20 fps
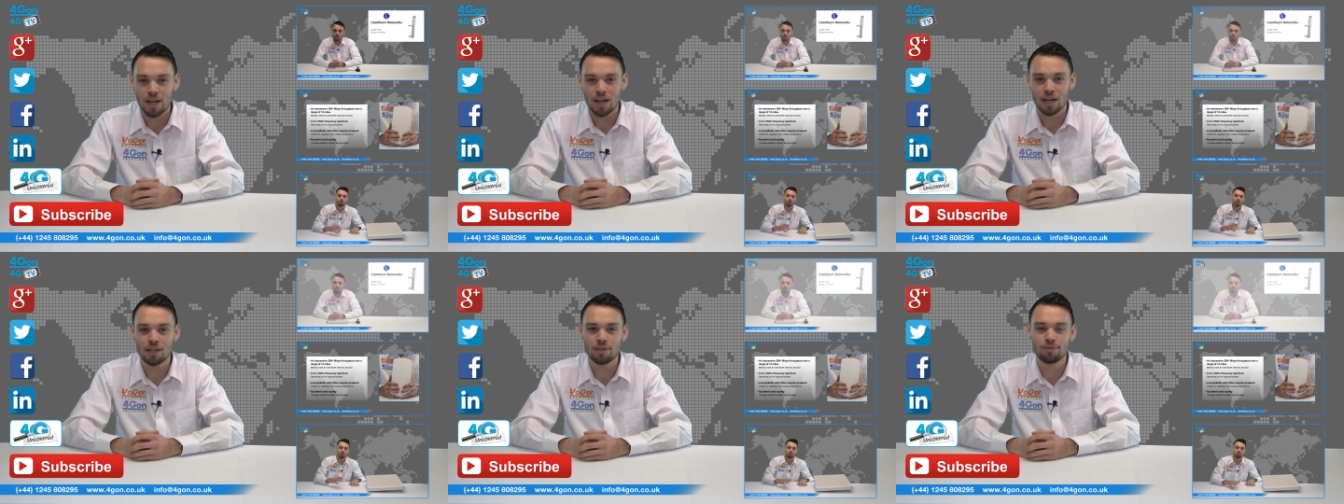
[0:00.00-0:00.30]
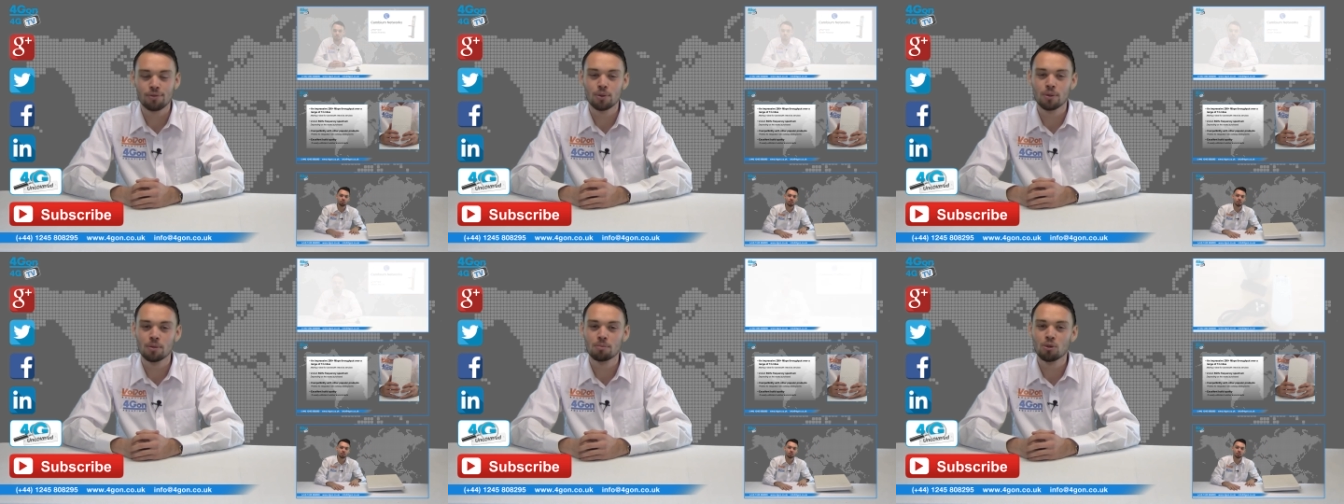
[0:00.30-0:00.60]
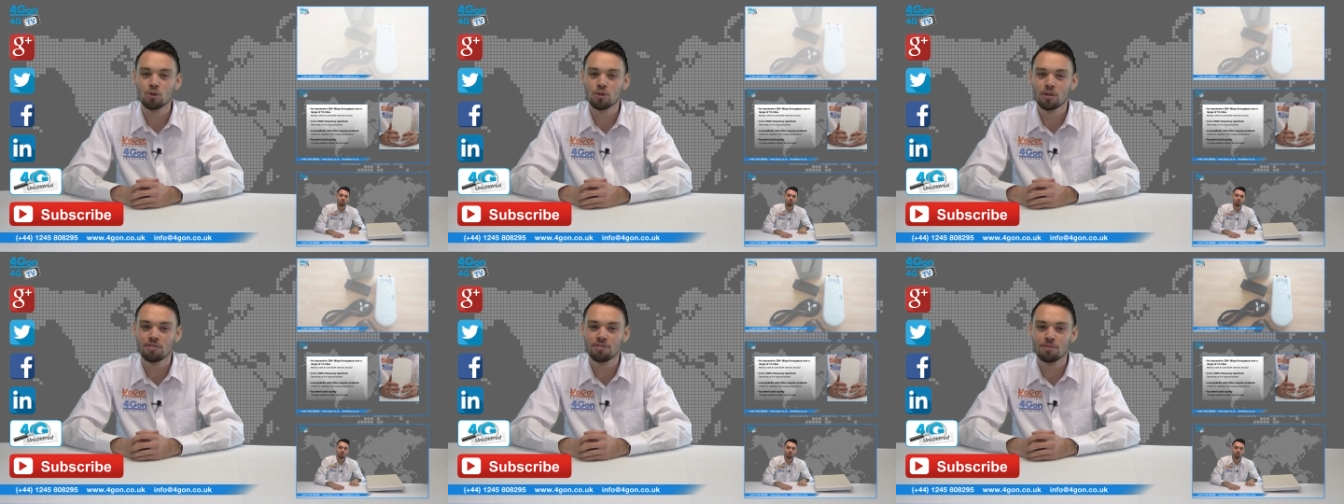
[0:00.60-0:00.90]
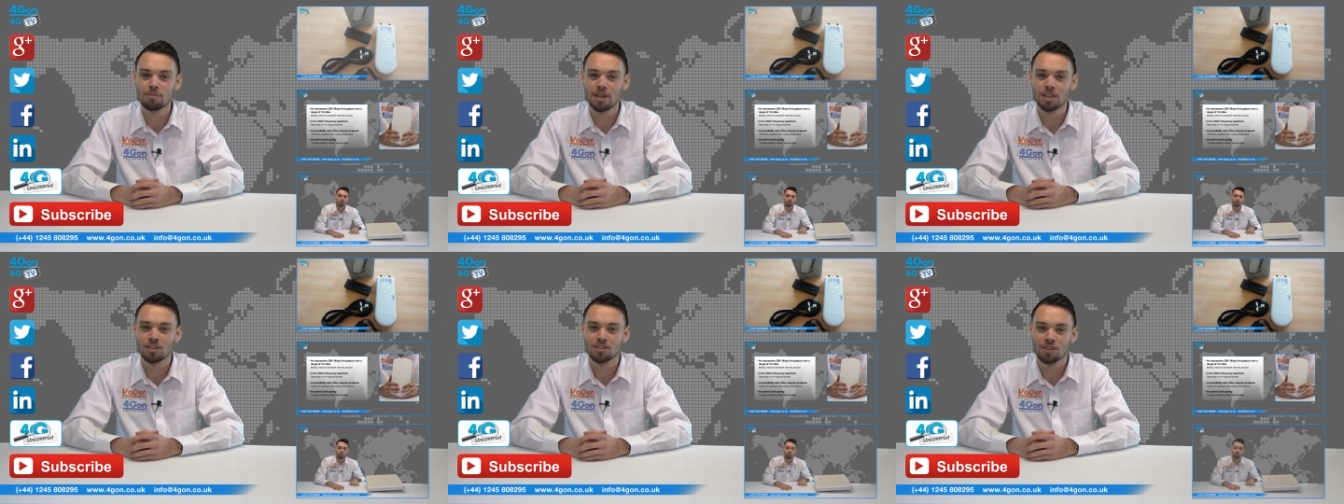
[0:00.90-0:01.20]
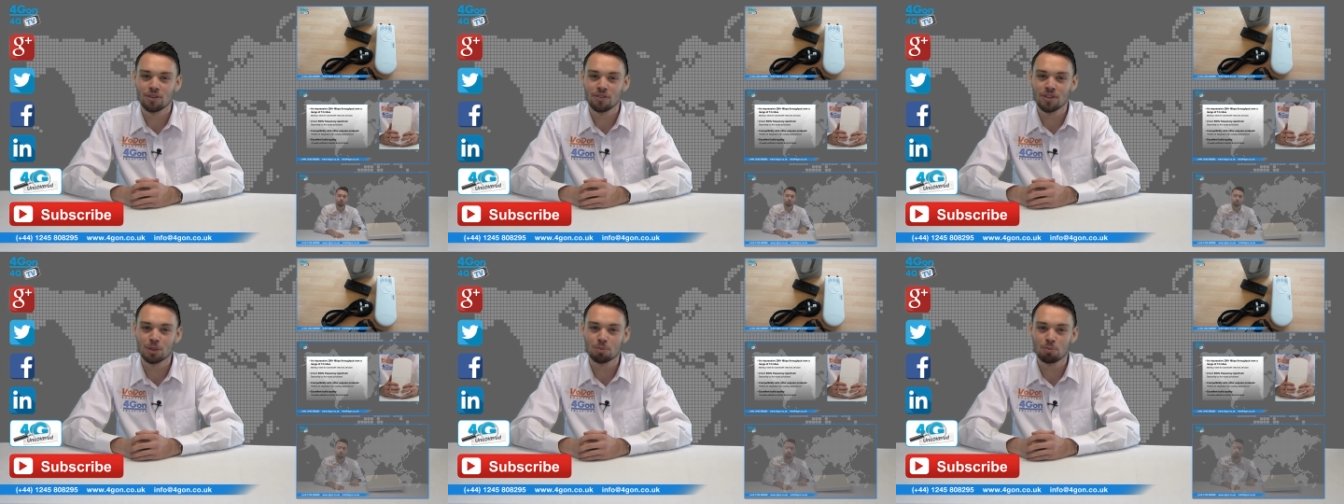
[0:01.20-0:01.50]
And if you want more
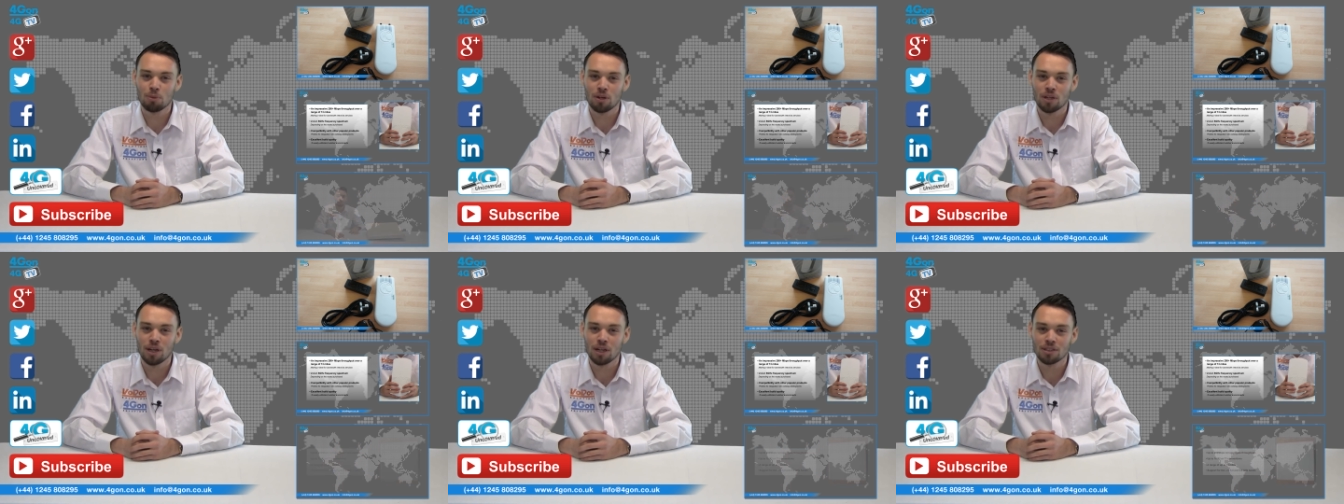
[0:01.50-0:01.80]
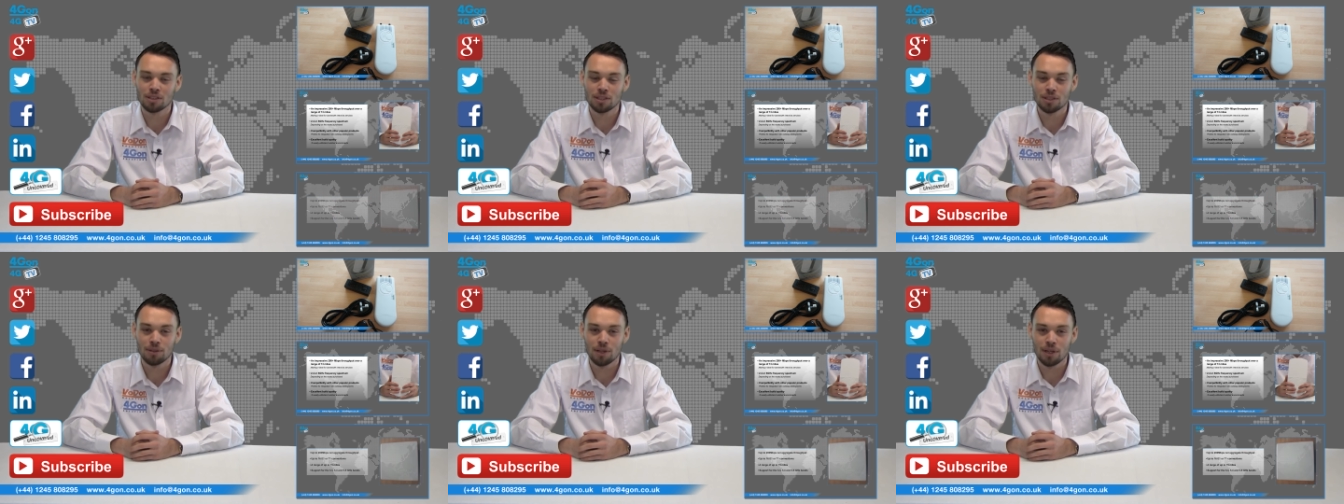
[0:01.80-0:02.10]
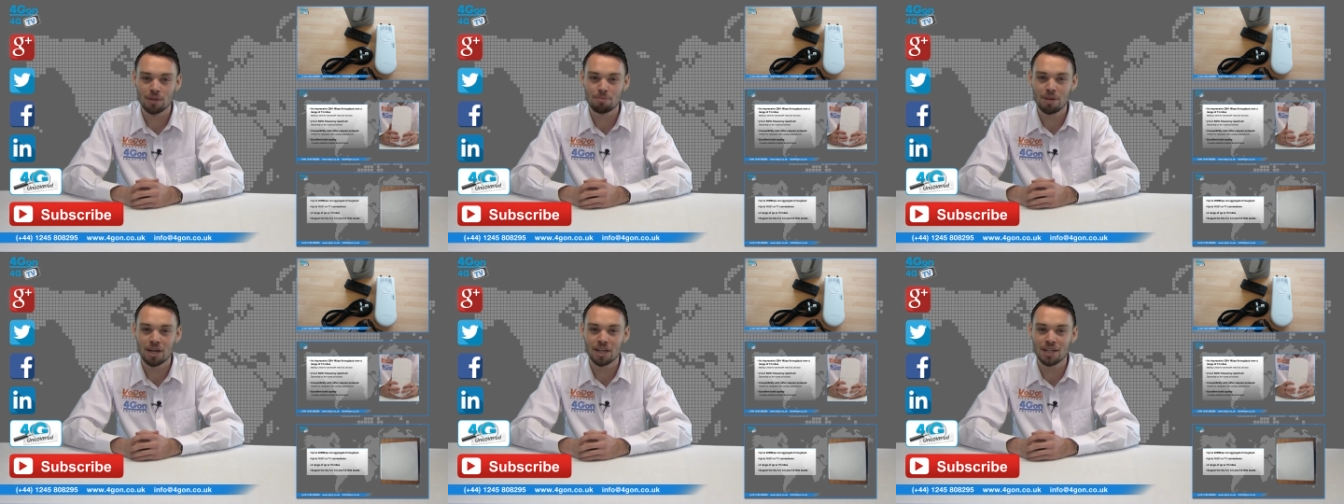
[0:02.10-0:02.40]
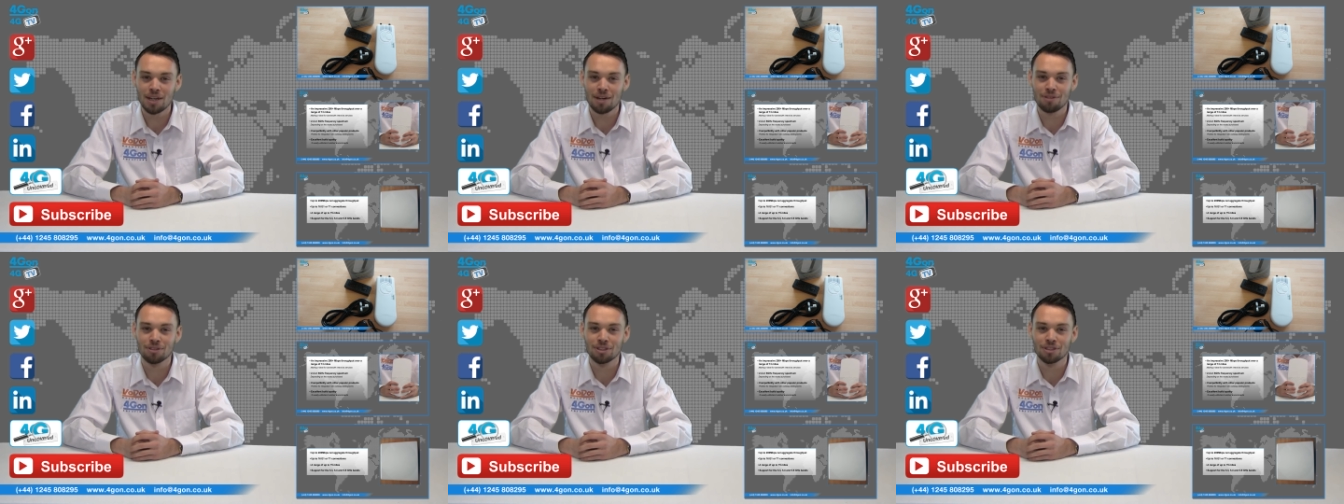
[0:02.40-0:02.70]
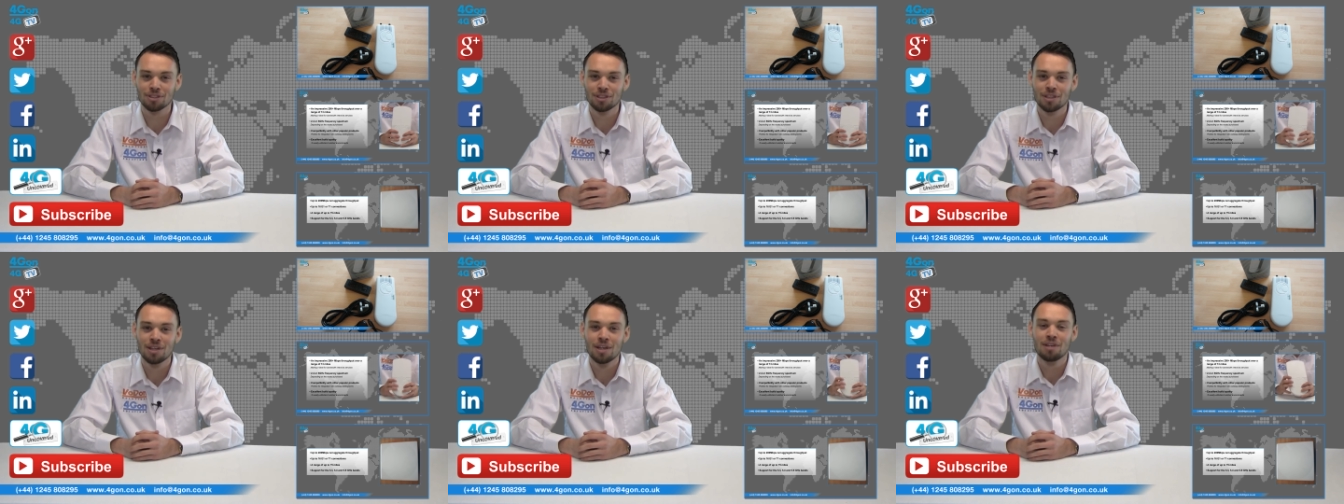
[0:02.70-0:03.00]
information on this product and many
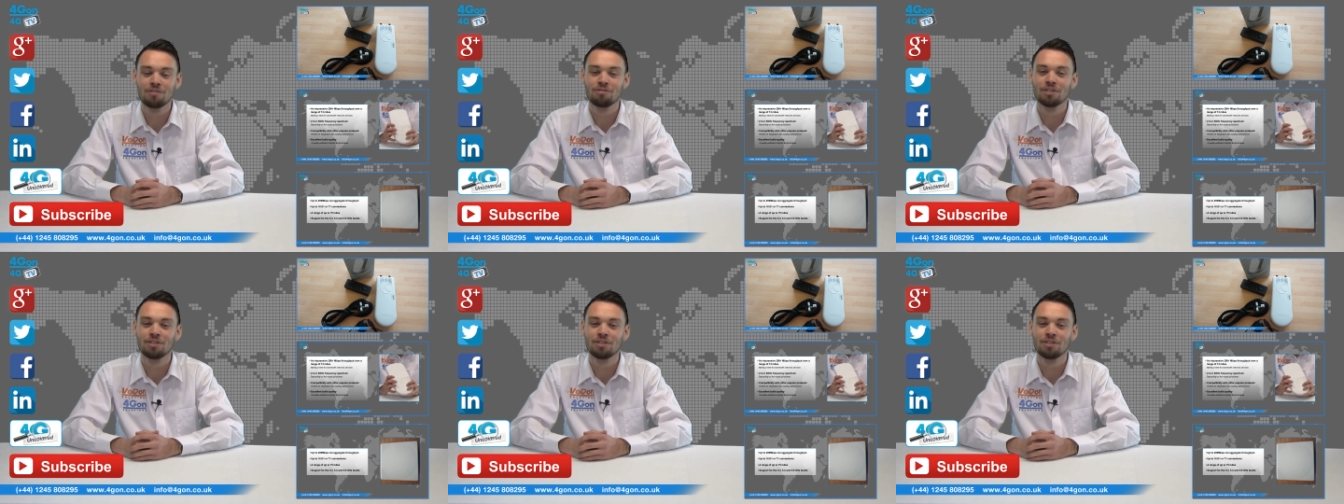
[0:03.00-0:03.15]
others,